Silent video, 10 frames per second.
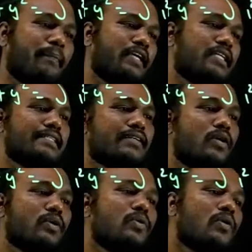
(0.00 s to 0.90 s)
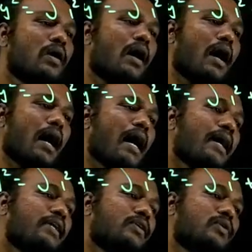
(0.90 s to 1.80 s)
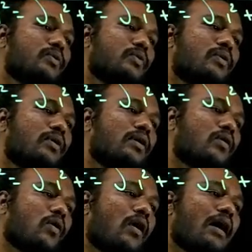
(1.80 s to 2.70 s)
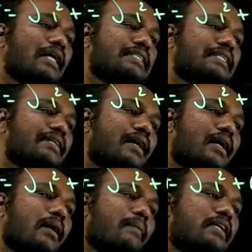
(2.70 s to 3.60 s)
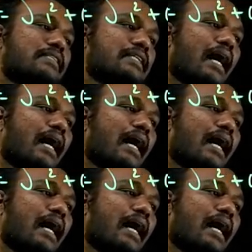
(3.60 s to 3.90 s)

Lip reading: P is equal to R into cos theta plus